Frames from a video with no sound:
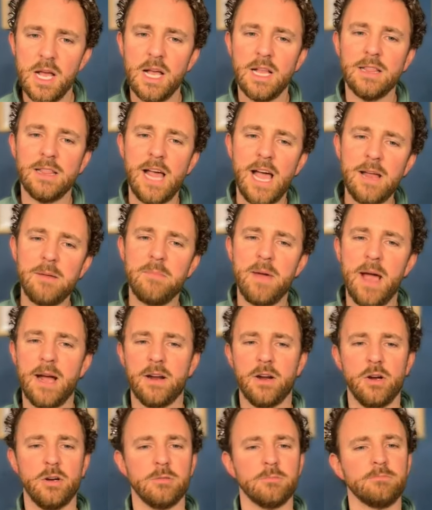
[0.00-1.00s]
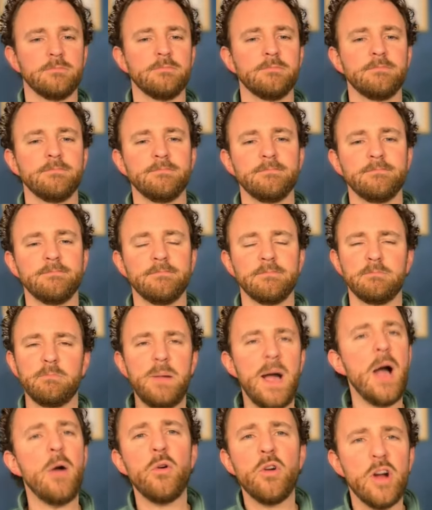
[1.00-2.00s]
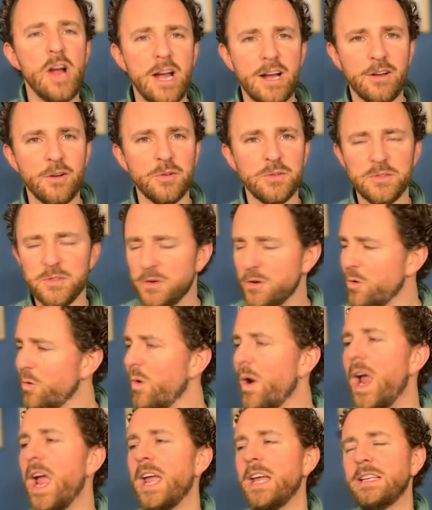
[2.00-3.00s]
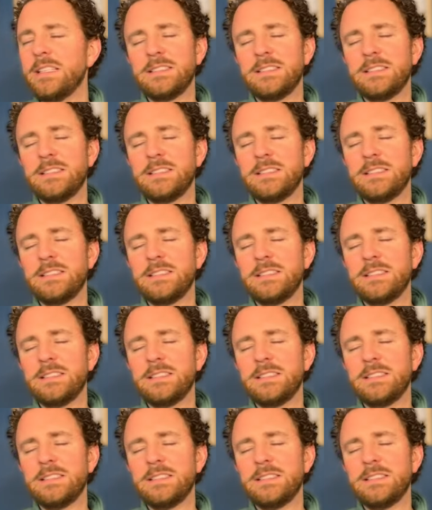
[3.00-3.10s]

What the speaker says: Linebacker, Power Eccles, great.